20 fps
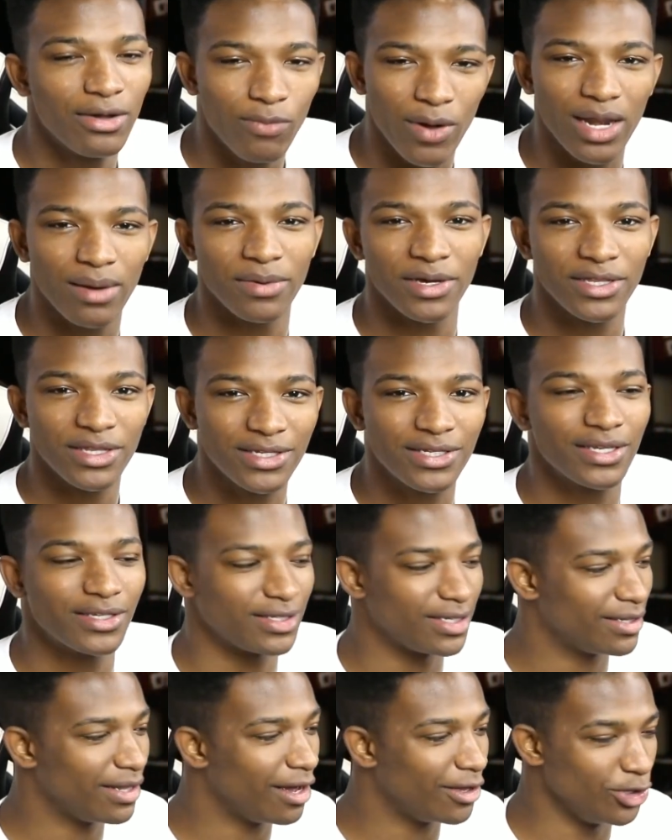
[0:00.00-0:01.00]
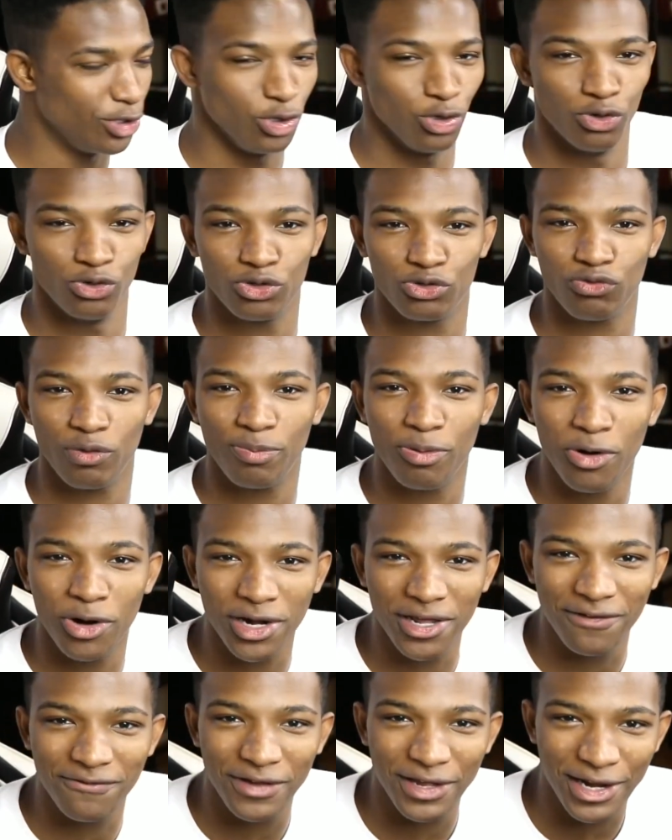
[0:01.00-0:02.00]
wait a minute, this isn't a news
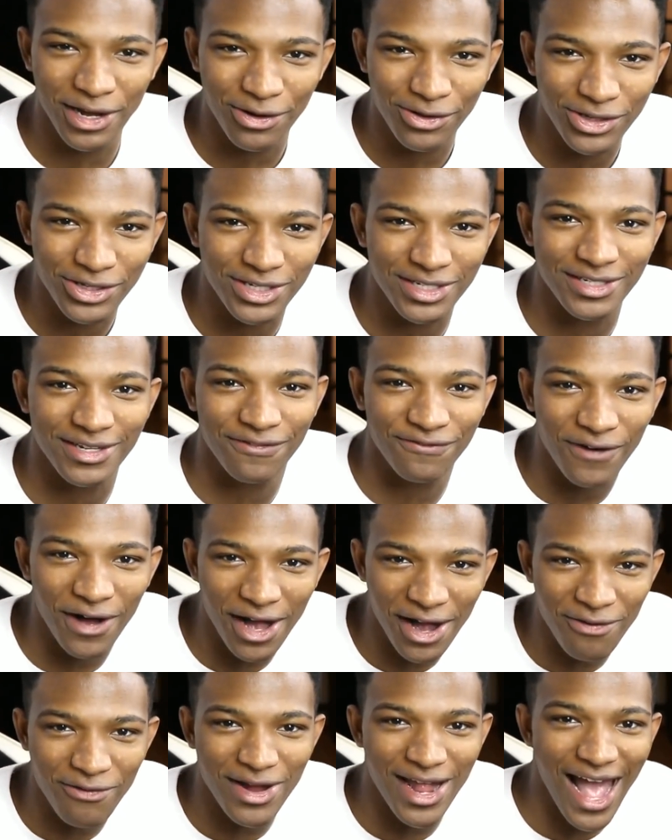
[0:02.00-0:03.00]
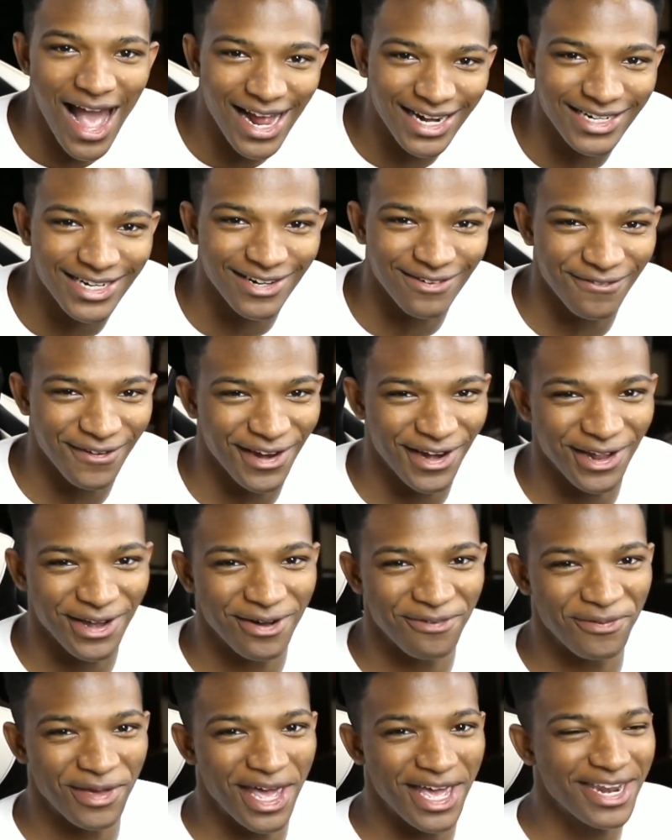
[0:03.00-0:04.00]
reporting video, this is a fucking reaction
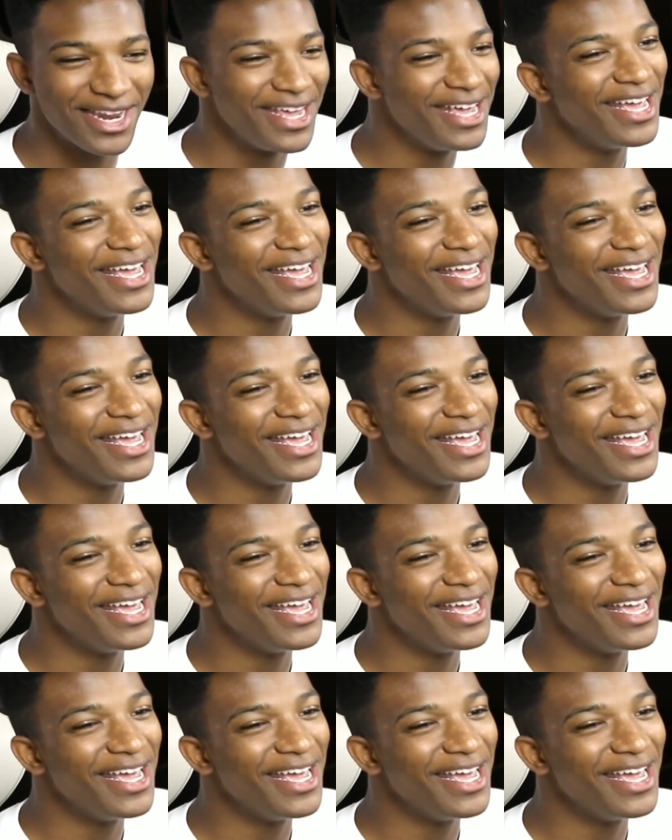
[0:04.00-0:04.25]
video, man.